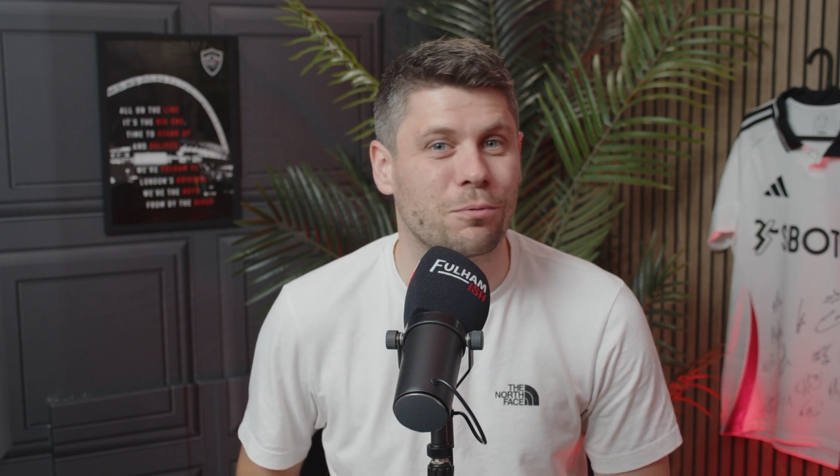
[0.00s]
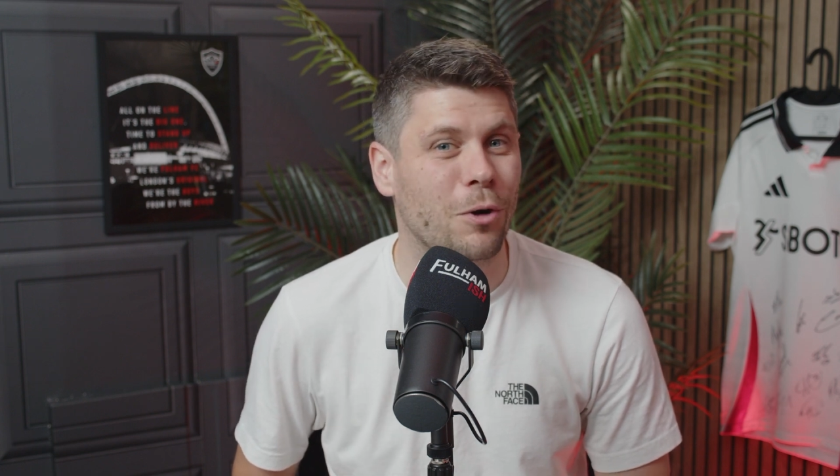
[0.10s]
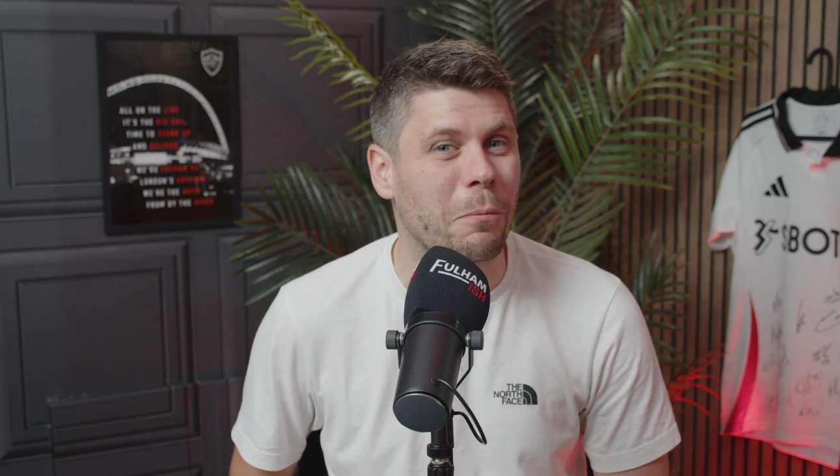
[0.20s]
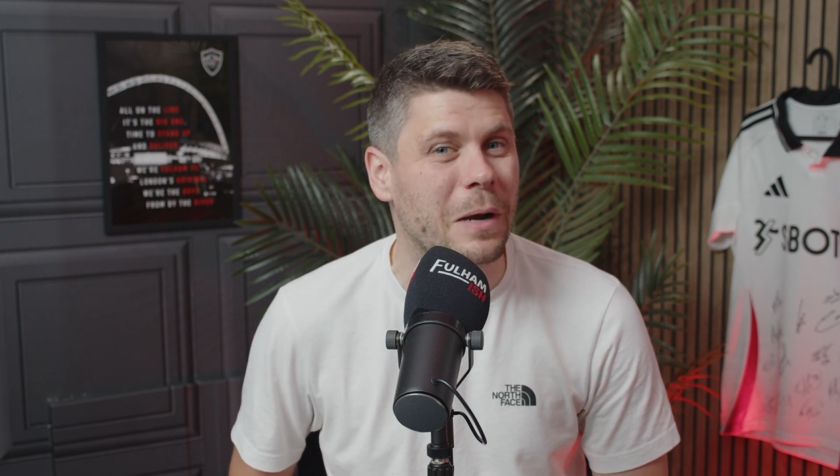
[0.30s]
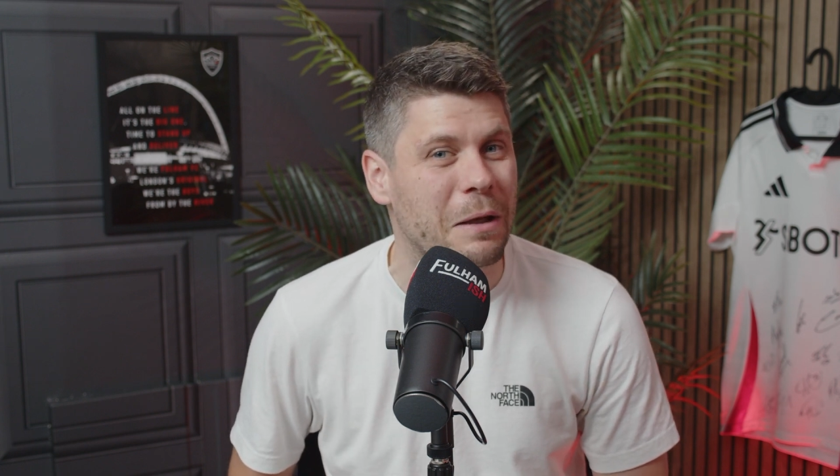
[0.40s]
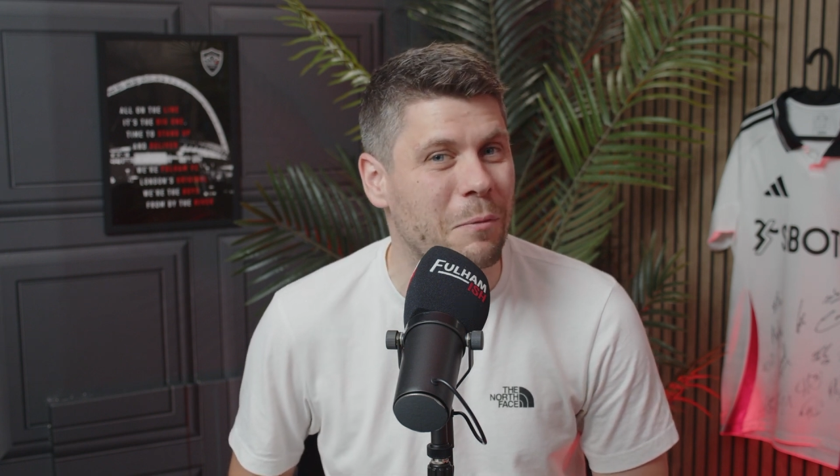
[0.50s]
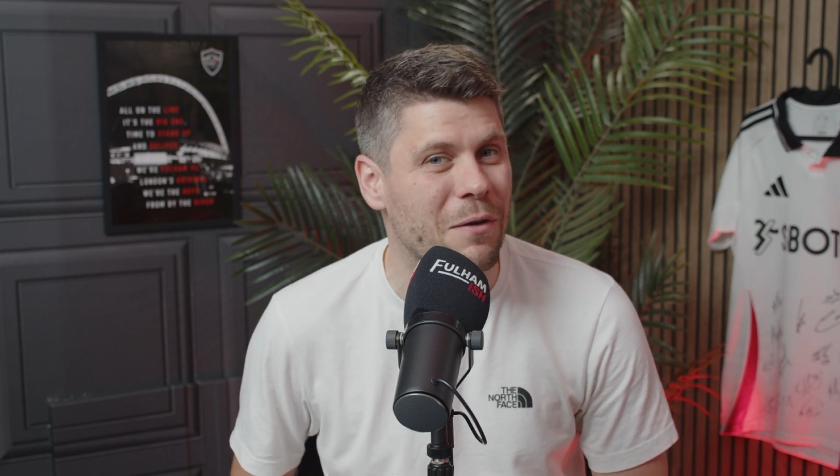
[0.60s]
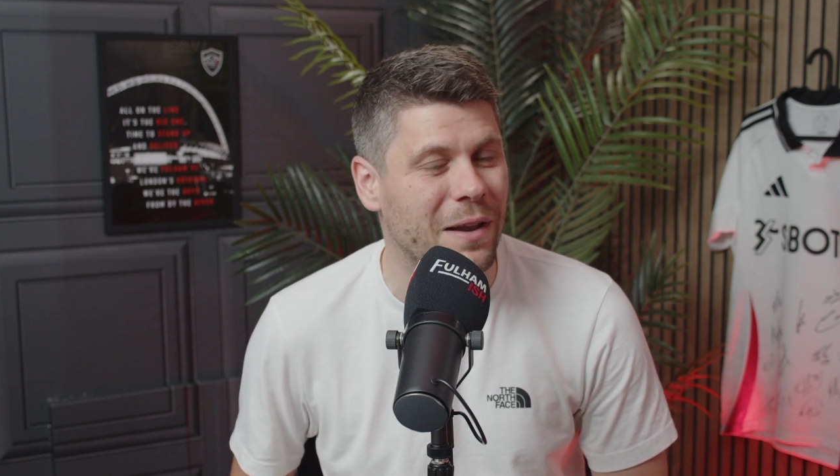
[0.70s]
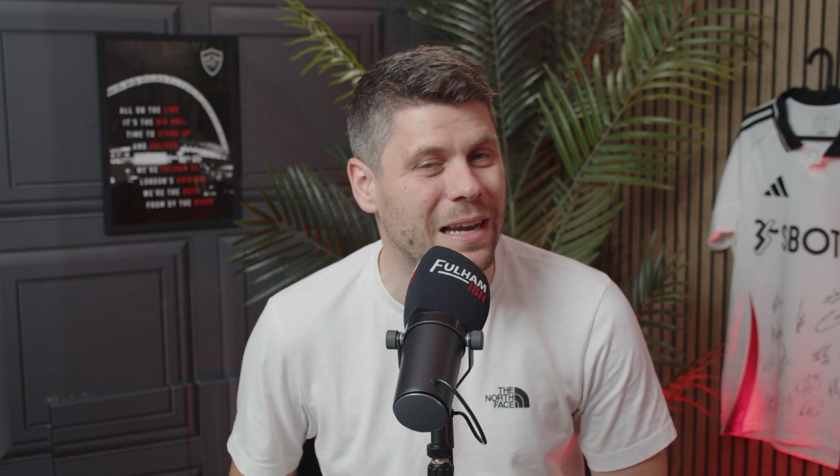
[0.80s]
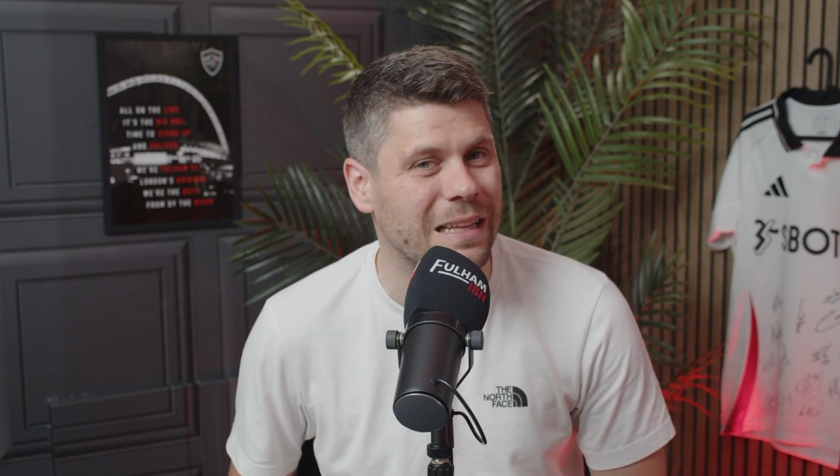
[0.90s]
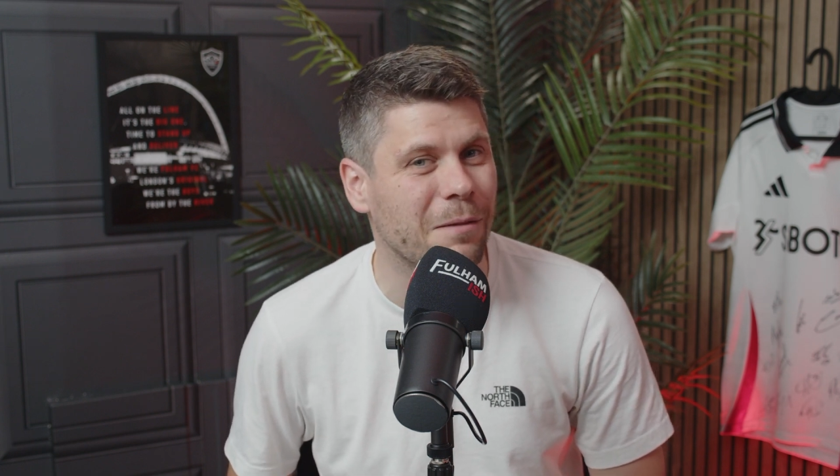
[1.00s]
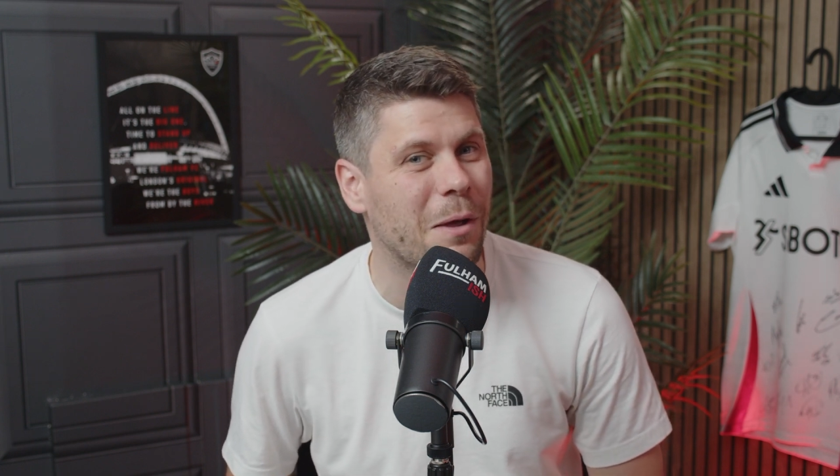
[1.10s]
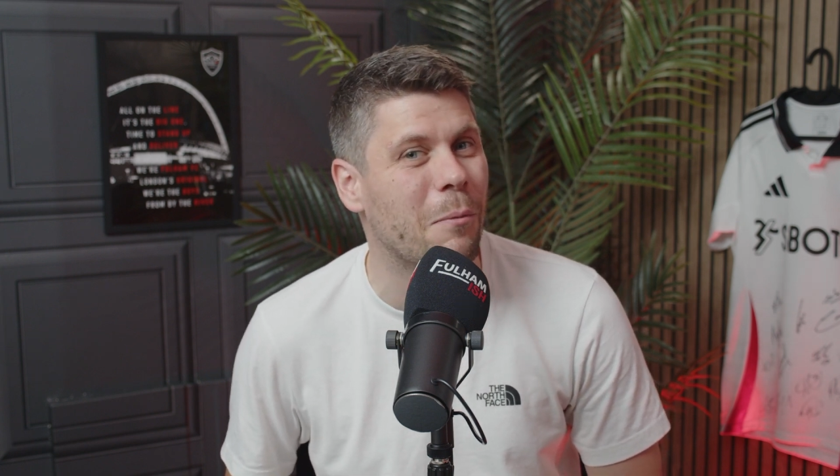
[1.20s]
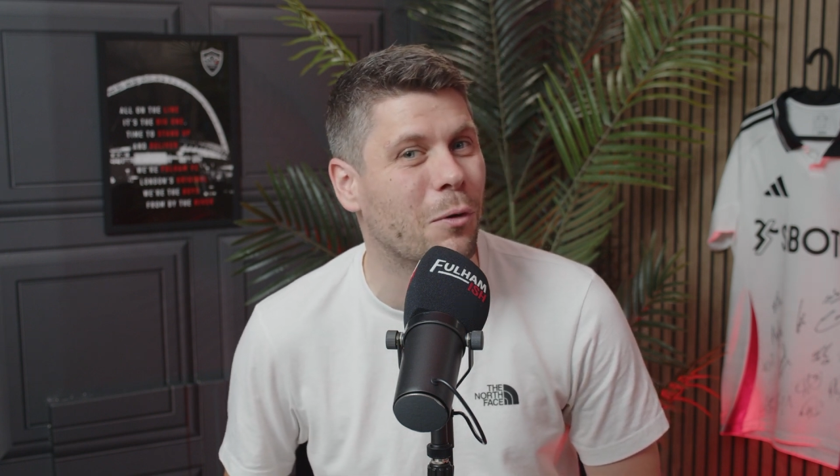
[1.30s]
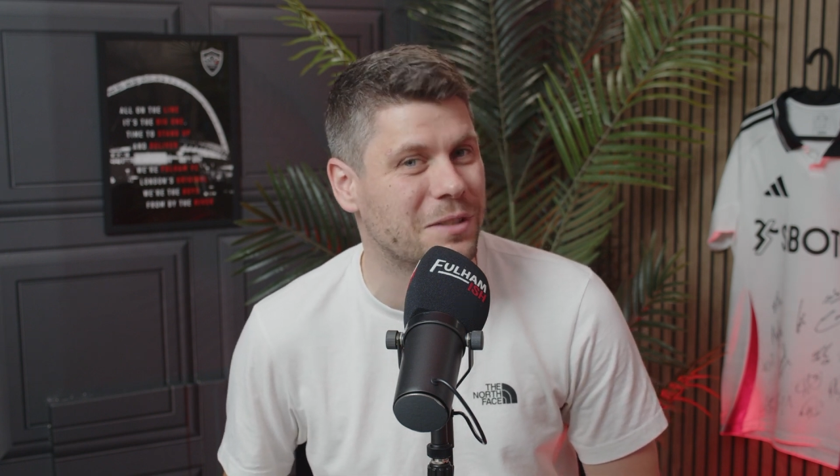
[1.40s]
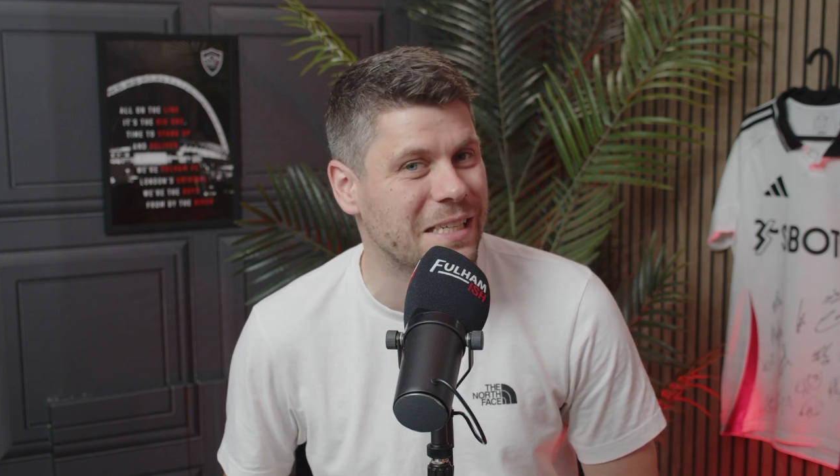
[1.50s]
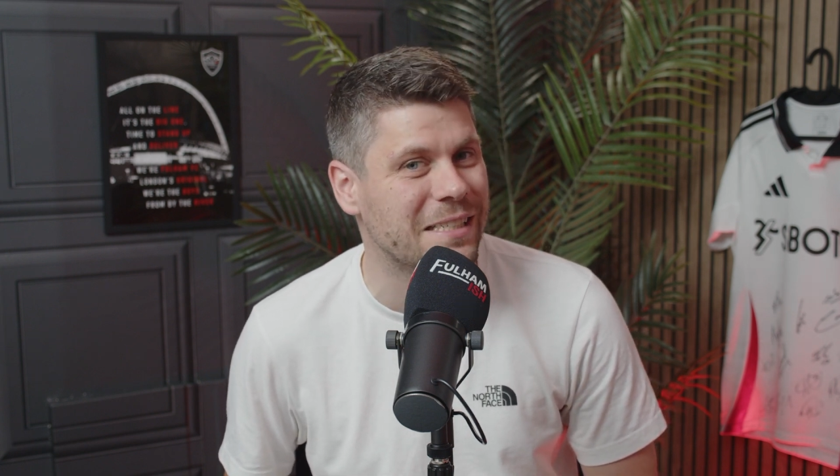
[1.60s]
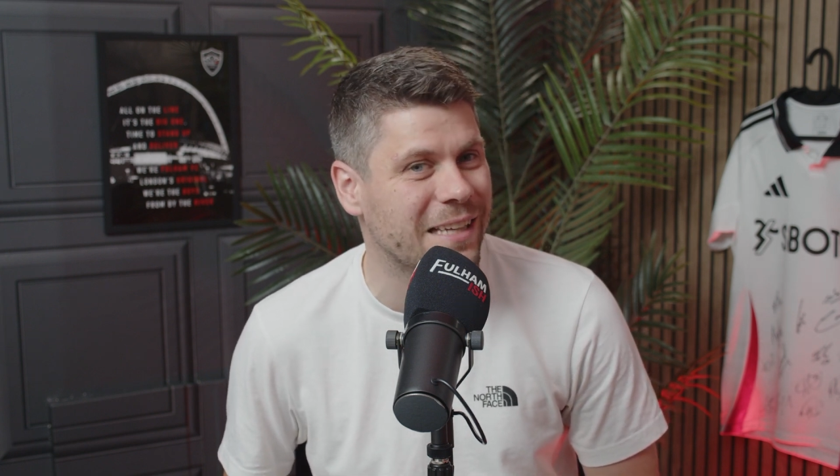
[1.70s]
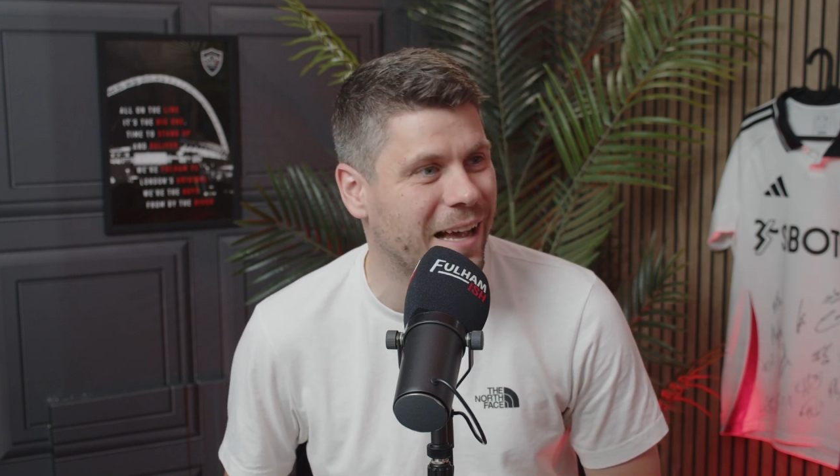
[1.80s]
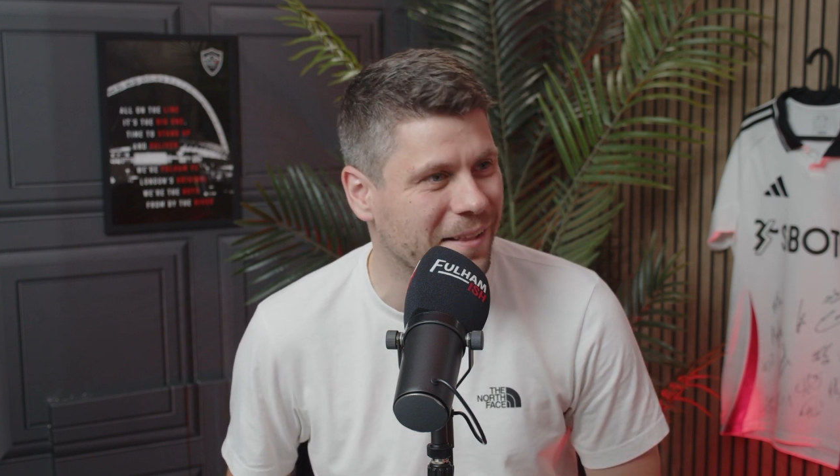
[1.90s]
probably with a little bit more
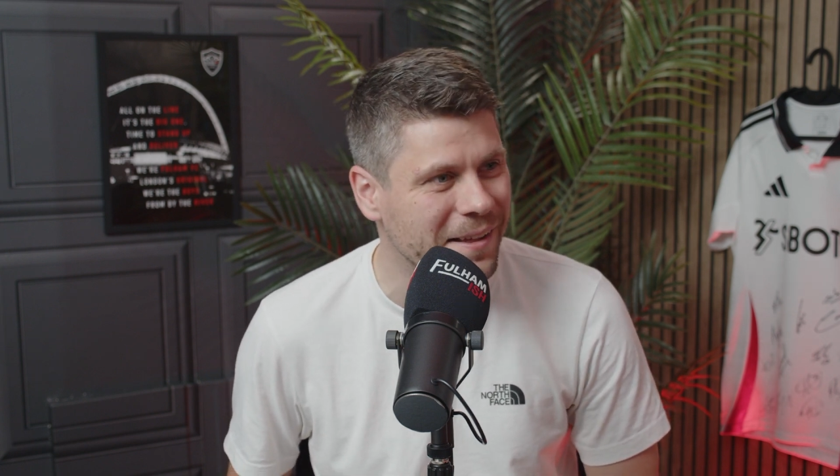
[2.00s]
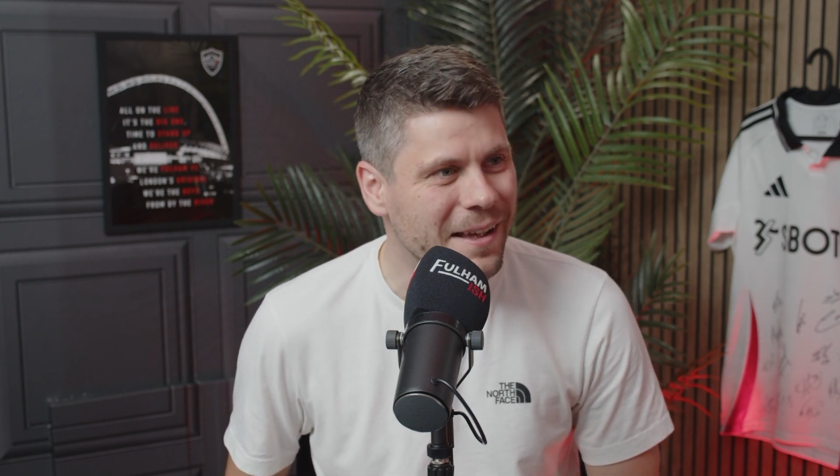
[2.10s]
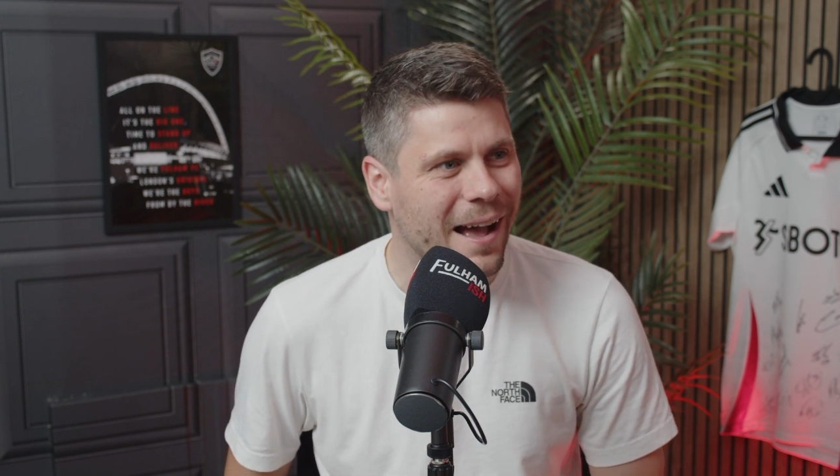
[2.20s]
detail,